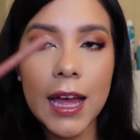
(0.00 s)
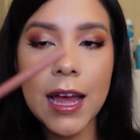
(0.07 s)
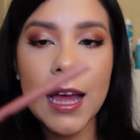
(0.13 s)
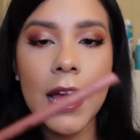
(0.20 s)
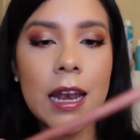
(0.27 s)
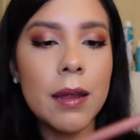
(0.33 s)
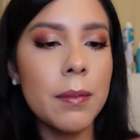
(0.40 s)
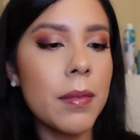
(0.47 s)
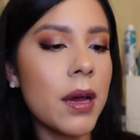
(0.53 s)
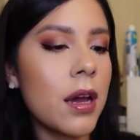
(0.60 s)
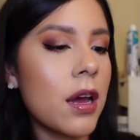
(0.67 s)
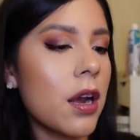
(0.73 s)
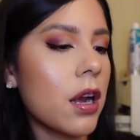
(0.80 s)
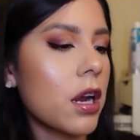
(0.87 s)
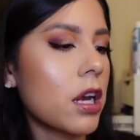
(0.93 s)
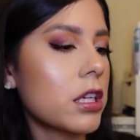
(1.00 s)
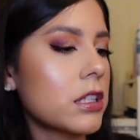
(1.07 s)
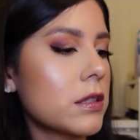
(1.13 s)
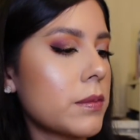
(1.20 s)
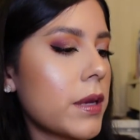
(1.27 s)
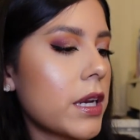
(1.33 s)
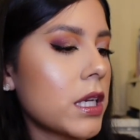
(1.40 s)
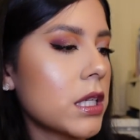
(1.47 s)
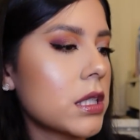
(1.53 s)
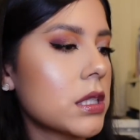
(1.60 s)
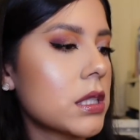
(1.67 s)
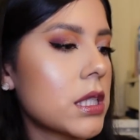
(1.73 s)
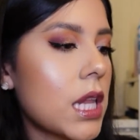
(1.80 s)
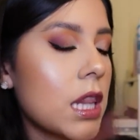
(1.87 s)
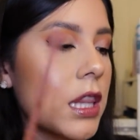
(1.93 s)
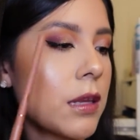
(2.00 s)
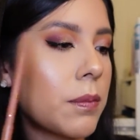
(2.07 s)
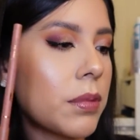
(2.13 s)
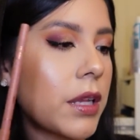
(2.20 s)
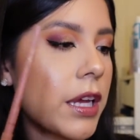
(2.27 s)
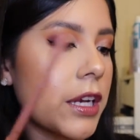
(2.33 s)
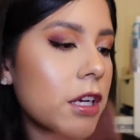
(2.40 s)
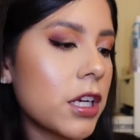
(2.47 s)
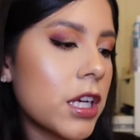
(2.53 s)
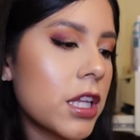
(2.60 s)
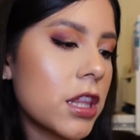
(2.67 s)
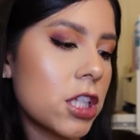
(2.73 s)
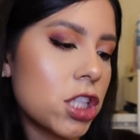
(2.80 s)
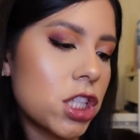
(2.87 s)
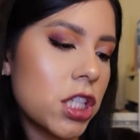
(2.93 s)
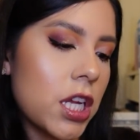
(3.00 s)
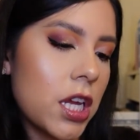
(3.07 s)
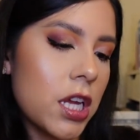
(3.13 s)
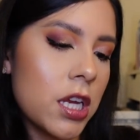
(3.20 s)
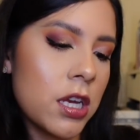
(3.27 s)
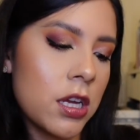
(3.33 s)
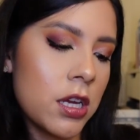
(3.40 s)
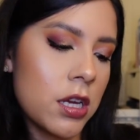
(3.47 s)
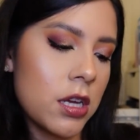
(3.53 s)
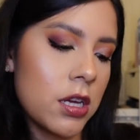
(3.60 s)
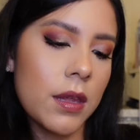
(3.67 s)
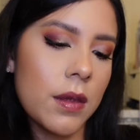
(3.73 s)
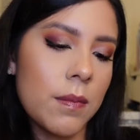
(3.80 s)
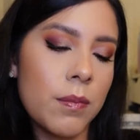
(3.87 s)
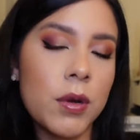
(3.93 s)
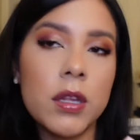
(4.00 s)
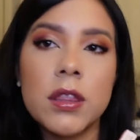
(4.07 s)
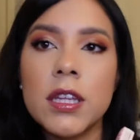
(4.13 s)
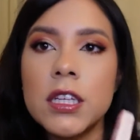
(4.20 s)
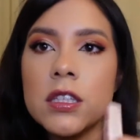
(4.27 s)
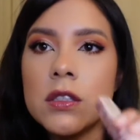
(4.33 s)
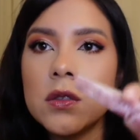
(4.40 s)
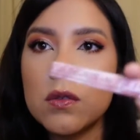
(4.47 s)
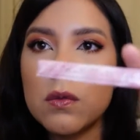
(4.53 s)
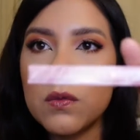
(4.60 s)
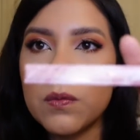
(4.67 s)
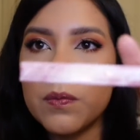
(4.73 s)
Alamar Cosmetics lip liner in the shade Birthday Suit.